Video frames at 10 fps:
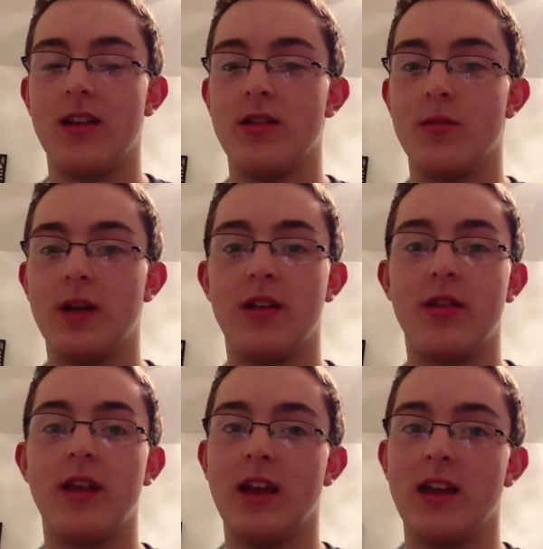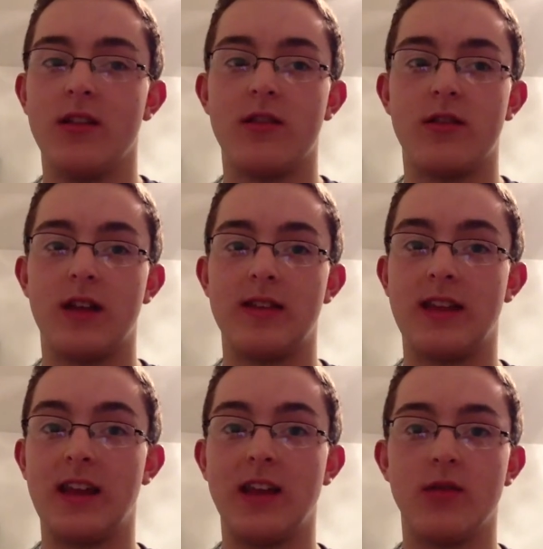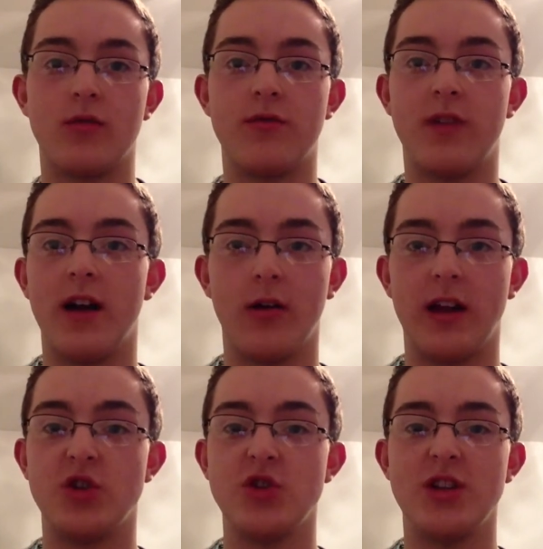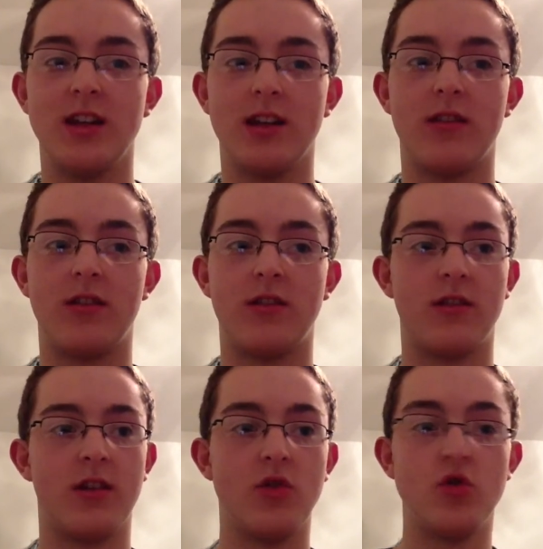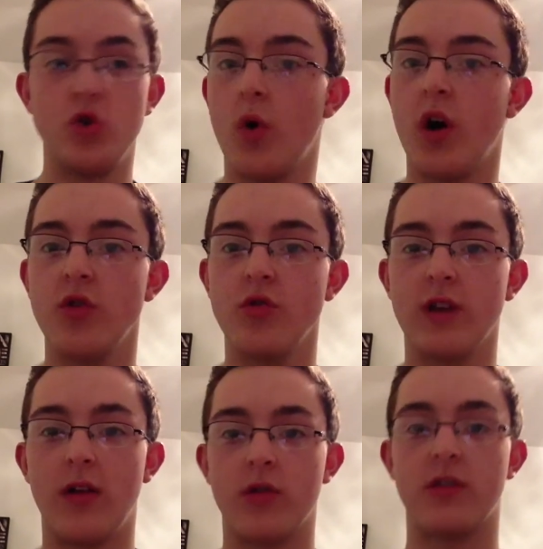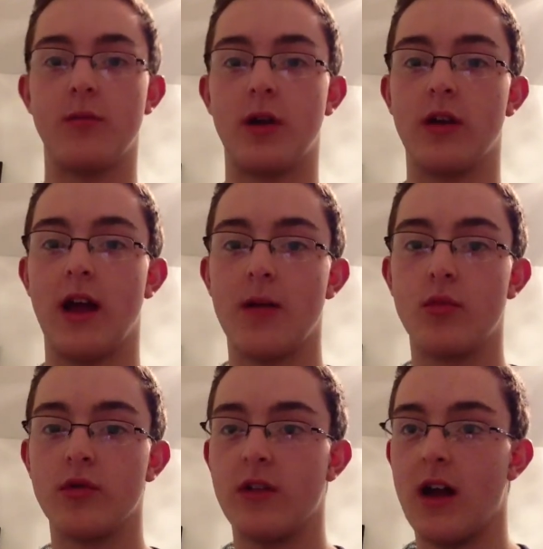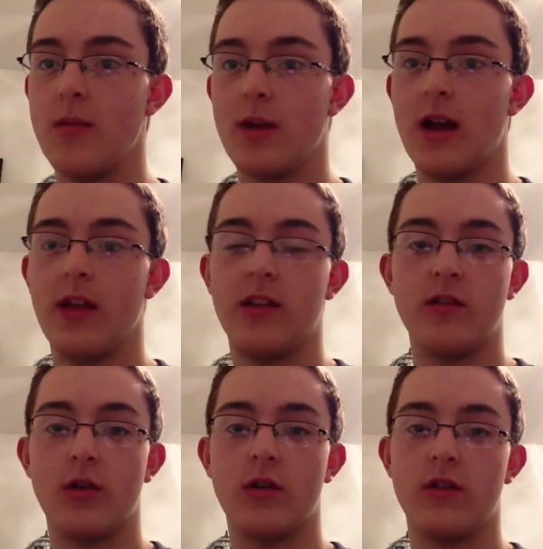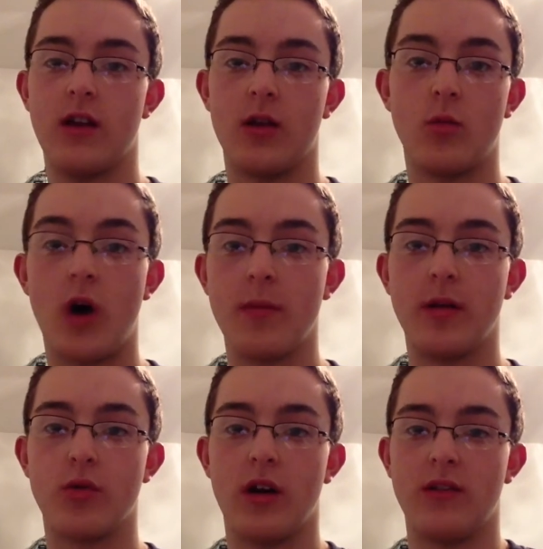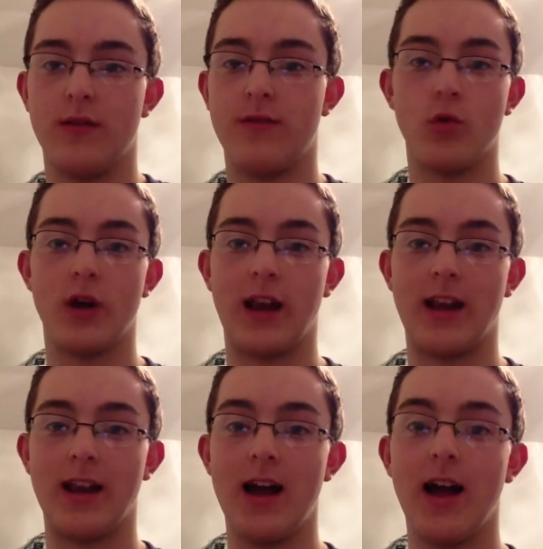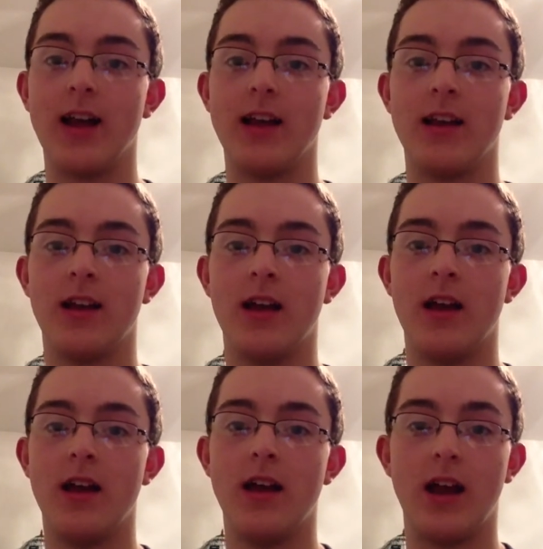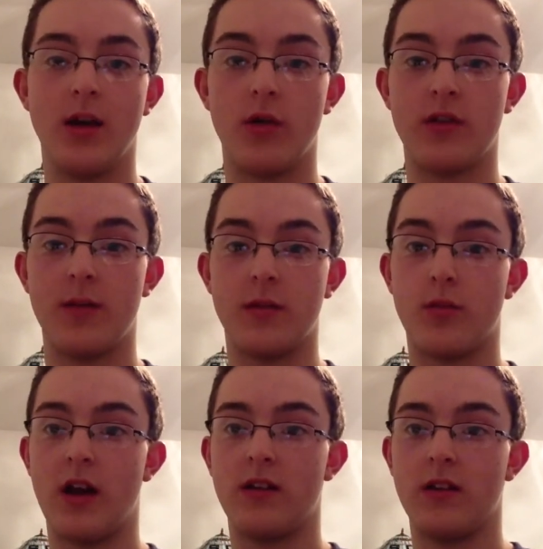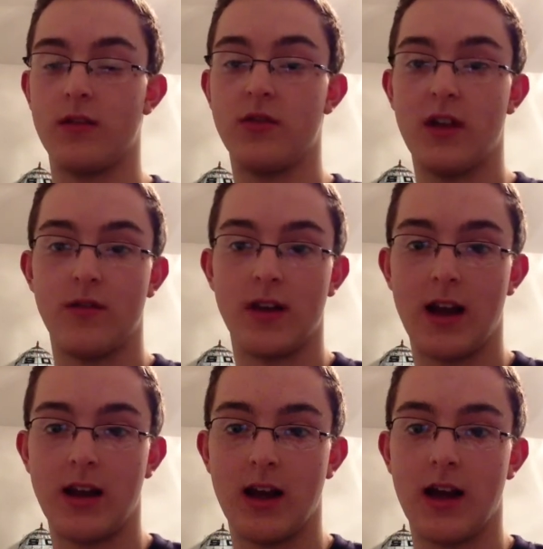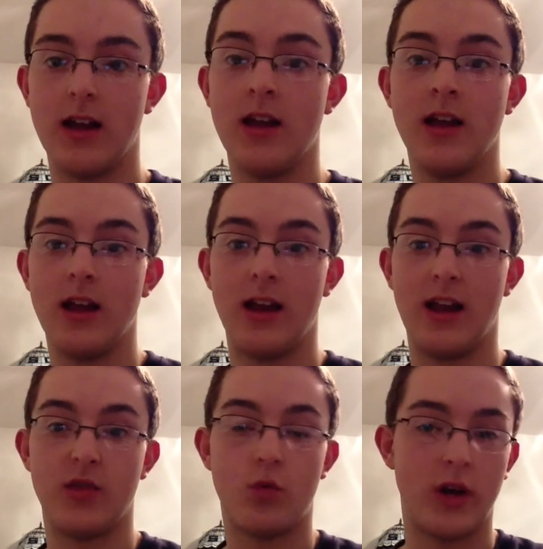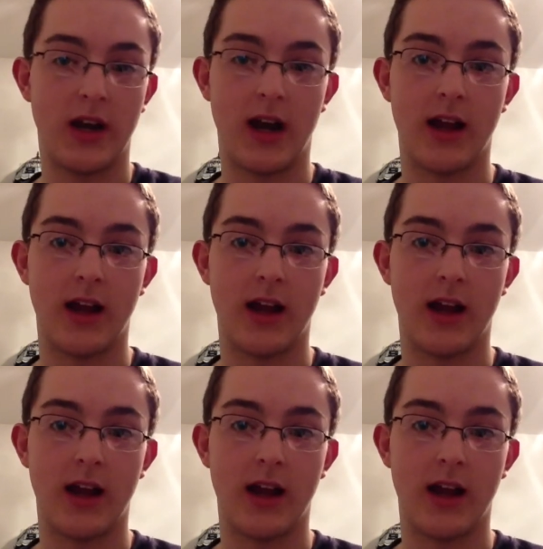the big thing is that the Kindle Fire HD is $200 compared to Apple's iPad that starts at a whopping price of $499 and goes up to prices of $799 and $829.